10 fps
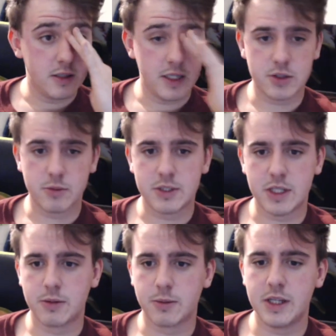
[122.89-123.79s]
it's almost
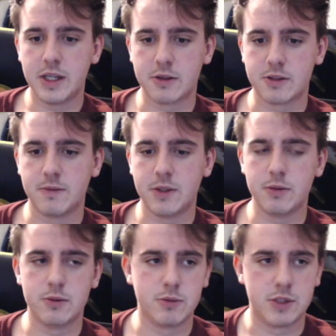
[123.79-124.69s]
at 3000
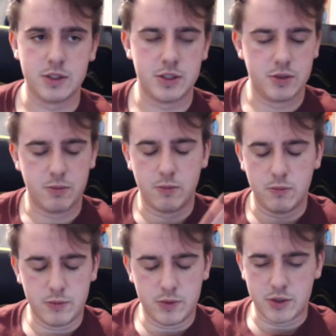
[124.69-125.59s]
views which is just
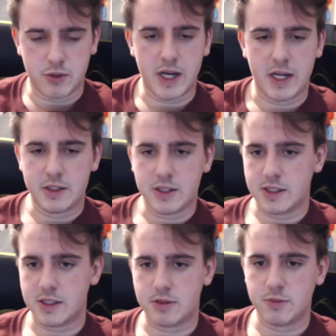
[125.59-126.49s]
strange
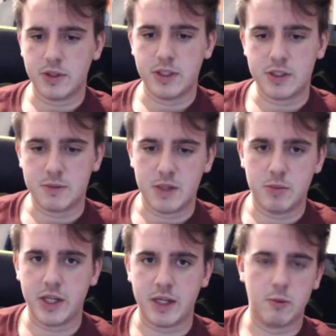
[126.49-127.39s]
because it's really just me
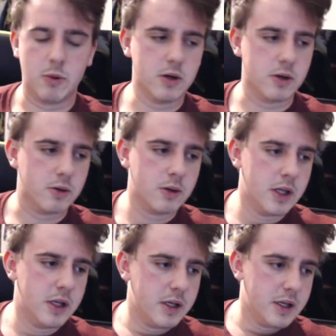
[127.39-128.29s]
playing wordle
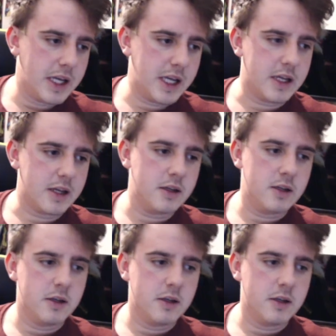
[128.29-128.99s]
and